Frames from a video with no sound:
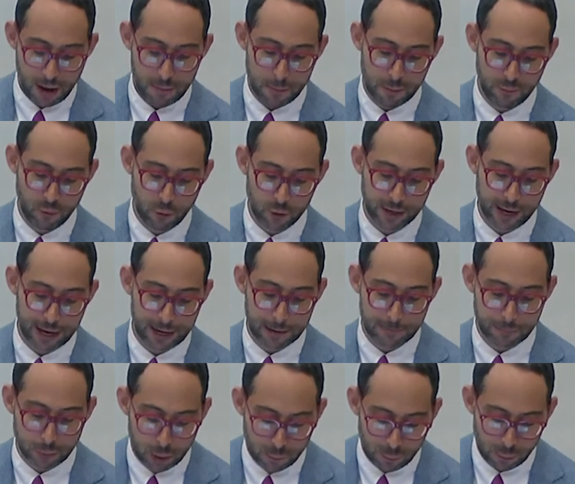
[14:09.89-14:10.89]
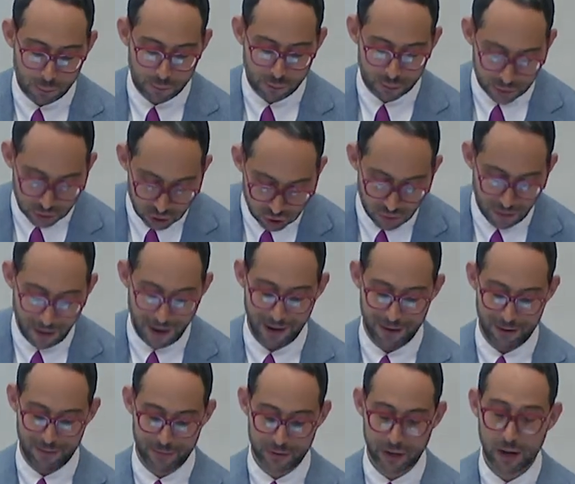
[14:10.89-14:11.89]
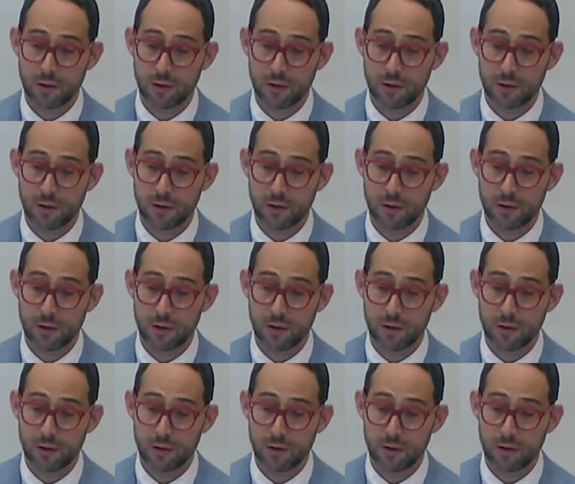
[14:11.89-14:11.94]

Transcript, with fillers: before getting approval for the trial.